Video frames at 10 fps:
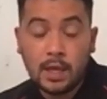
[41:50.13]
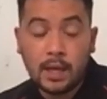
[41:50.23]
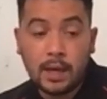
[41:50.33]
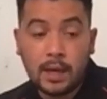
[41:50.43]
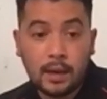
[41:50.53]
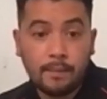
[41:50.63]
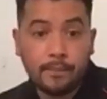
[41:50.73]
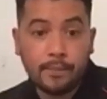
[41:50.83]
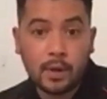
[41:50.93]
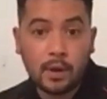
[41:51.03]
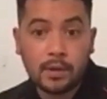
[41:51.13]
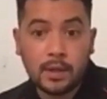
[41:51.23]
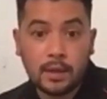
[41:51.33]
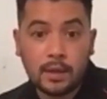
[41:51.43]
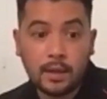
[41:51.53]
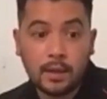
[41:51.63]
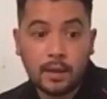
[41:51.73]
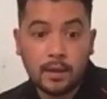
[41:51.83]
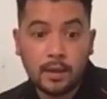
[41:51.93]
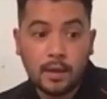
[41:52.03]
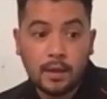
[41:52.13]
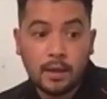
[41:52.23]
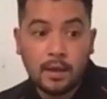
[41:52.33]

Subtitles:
I think I